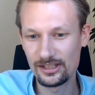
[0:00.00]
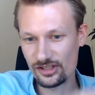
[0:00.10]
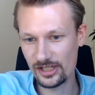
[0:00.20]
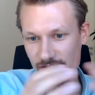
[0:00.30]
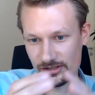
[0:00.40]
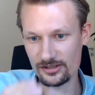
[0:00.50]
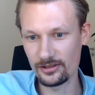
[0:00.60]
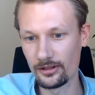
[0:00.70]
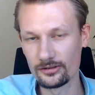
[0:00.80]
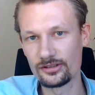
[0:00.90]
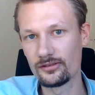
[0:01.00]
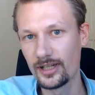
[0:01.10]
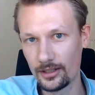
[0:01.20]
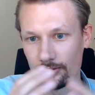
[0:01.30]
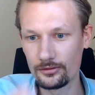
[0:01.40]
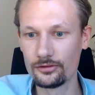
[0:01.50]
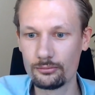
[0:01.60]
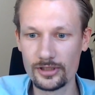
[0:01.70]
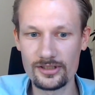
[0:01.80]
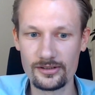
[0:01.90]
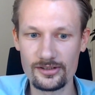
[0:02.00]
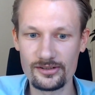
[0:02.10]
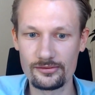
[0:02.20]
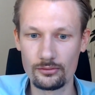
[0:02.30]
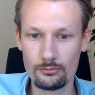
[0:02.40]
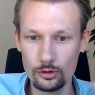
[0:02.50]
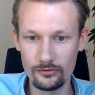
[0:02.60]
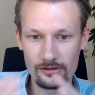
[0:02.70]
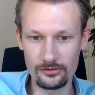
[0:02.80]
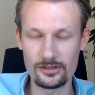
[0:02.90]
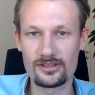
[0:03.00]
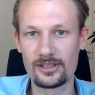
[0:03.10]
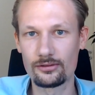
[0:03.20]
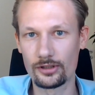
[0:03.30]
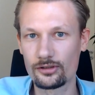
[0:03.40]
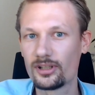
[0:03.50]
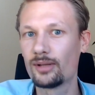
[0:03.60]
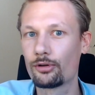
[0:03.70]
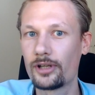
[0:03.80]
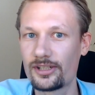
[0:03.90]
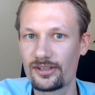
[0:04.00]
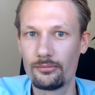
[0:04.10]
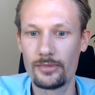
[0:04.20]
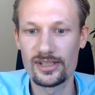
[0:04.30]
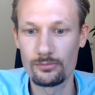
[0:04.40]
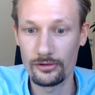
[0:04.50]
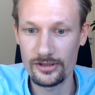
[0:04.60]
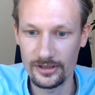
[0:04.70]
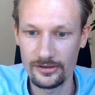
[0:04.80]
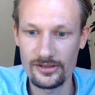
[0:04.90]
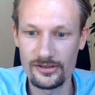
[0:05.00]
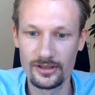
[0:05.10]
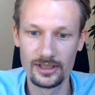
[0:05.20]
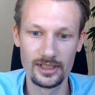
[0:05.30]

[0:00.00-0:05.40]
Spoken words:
It changes the logic of how to do business, moving to a state where collaboration makes more sense.